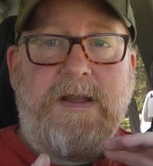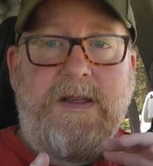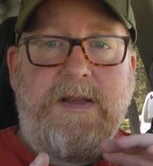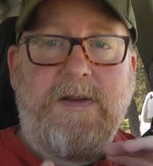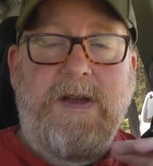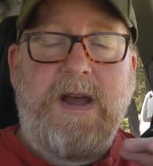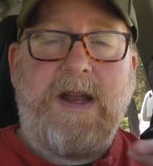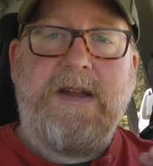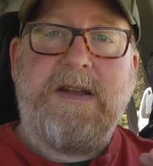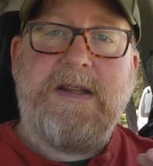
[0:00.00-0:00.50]

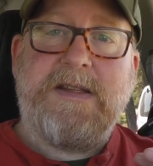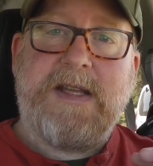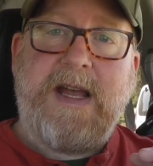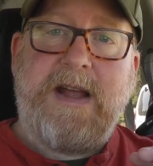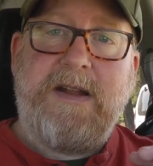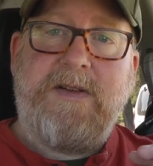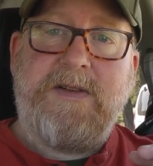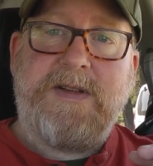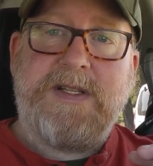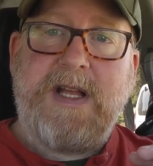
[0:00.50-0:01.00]
You got to
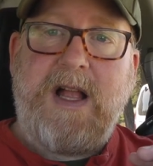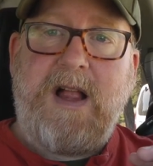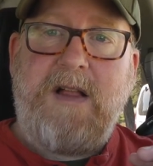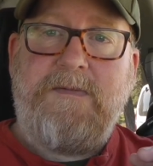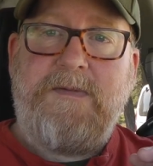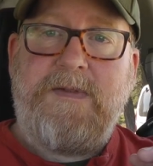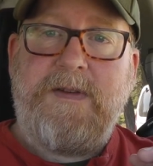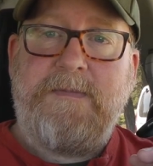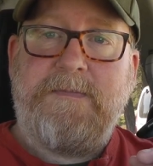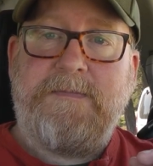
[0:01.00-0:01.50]
decide
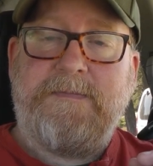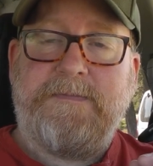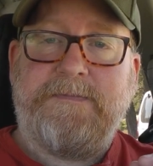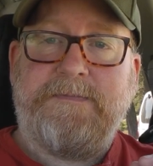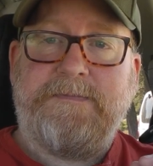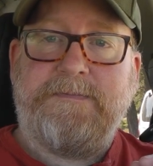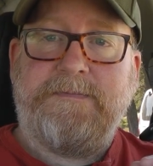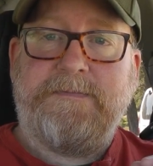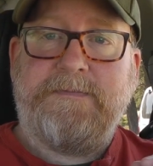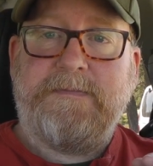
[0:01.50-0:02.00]
yourself.
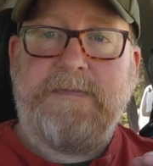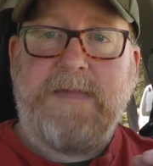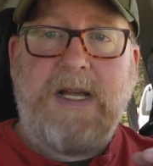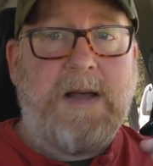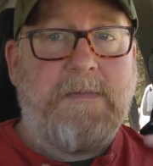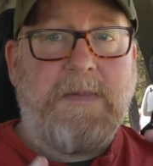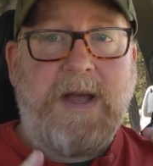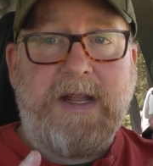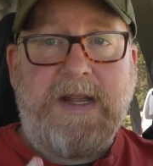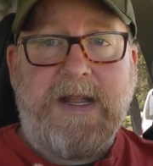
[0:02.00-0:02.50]

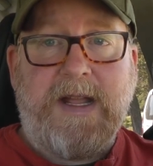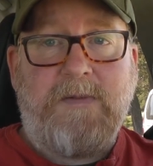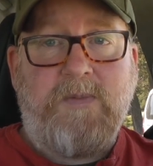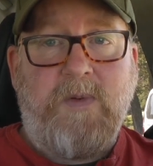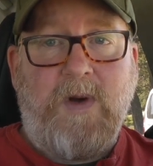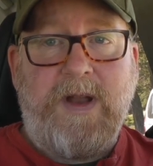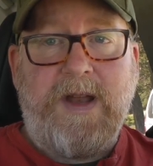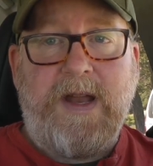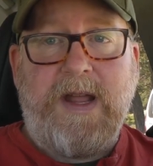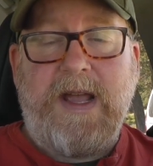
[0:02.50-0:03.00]
I might
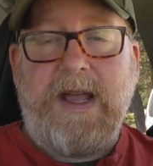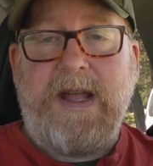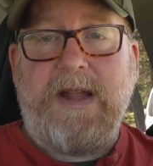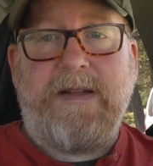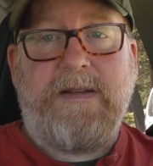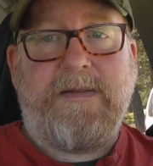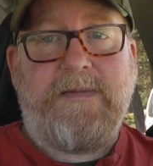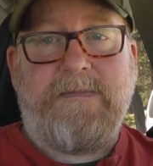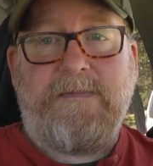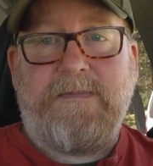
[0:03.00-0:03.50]
get one
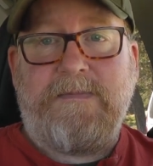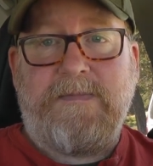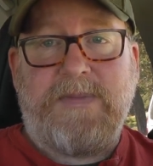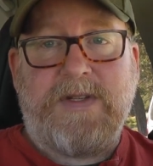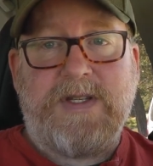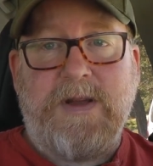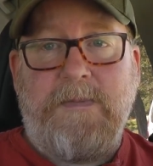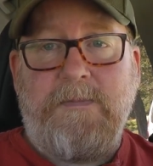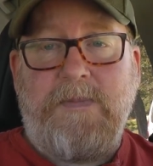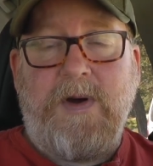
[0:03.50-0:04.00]
at
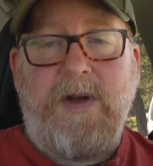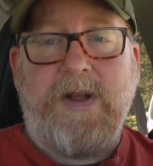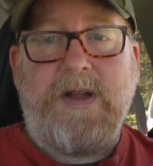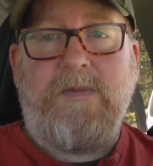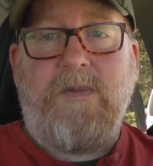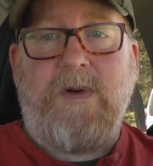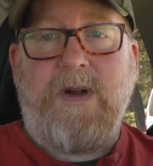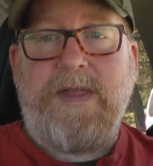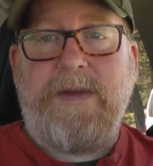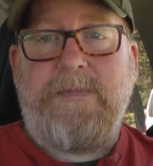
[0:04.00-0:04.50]
some
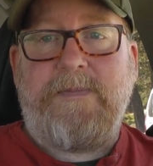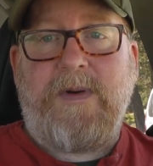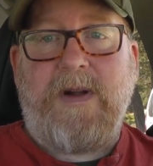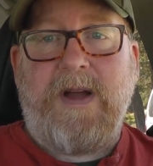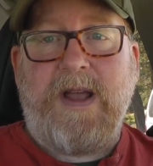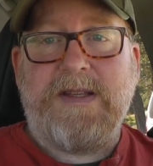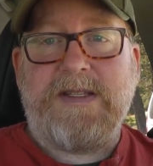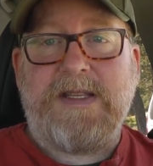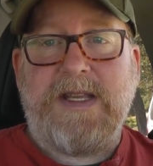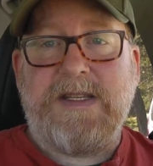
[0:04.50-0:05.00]
point where the
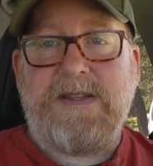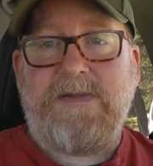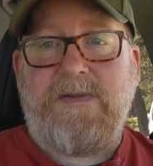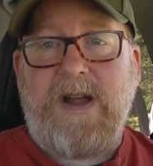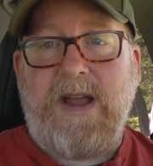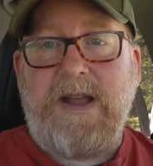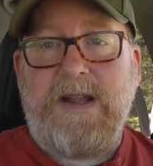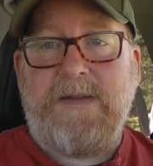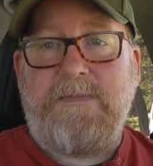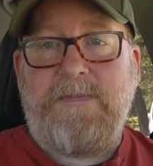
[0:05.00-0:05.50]
price is
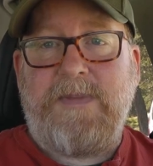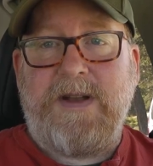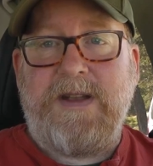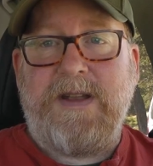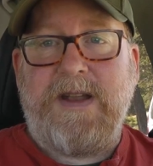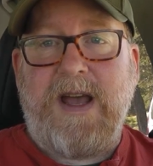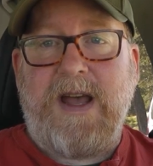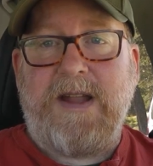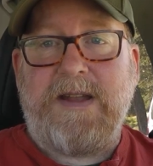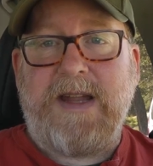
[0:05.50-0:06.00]
right, but
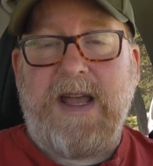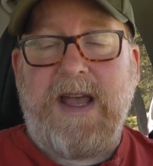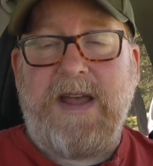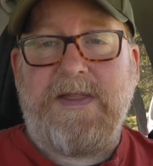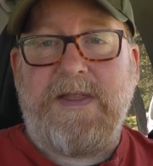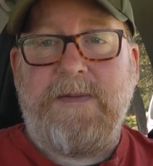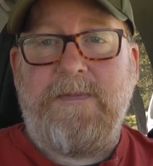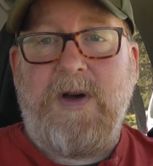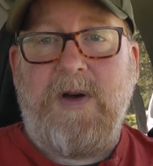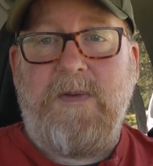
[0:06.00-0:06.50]
not
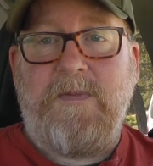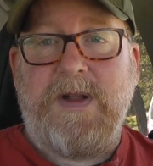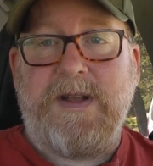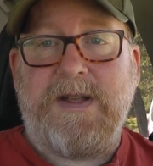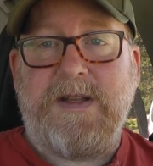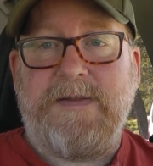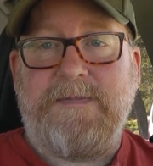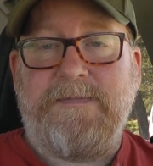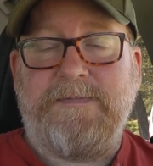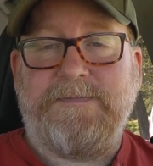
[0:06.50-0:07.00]
at the
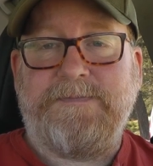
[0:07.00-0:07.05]
moment.